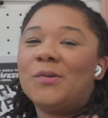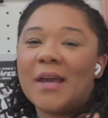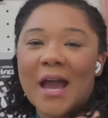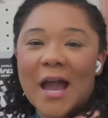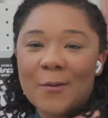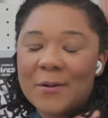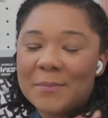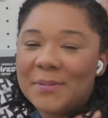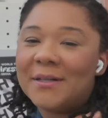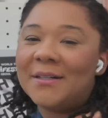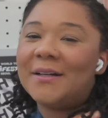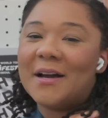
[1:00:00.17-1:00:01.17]
that I would
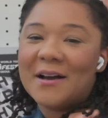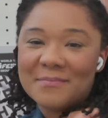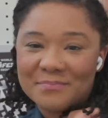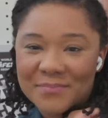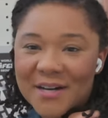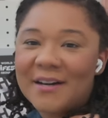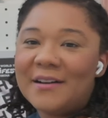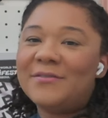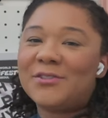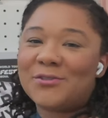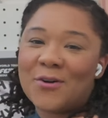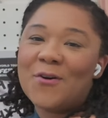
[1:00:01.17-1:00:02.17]
put above
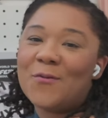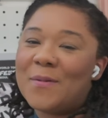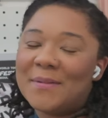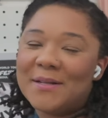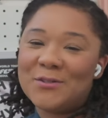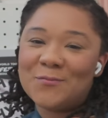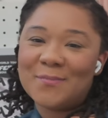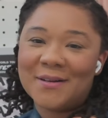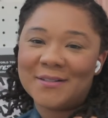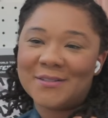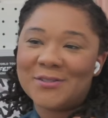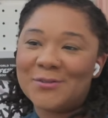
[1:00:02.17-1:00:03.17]
Strong Woman Do
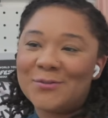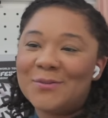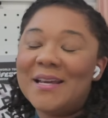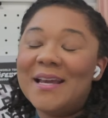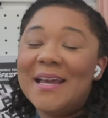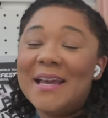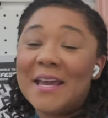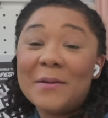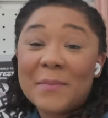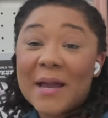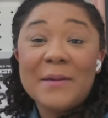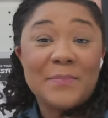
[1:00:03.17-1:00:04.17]
Bong Soon. It
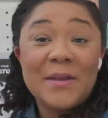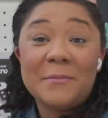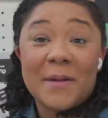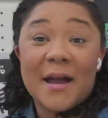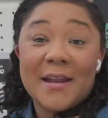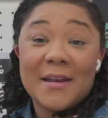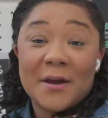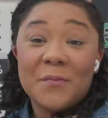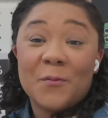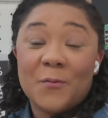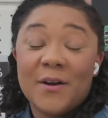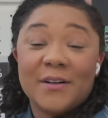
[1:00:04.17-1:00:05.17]
might be my
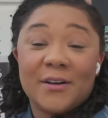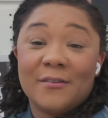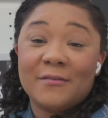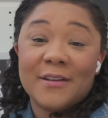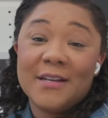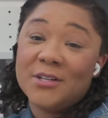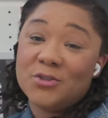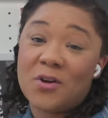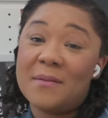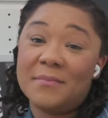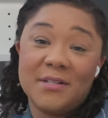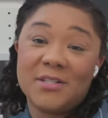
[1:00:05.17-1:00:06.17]
number one Korean
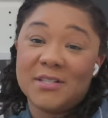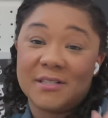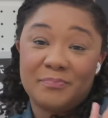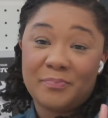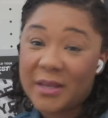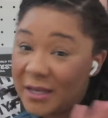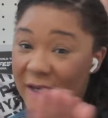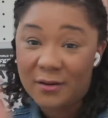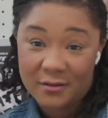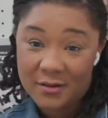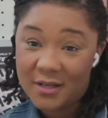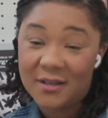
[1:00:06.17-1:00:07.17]
drama, just
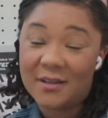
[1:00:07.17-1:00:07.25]
period.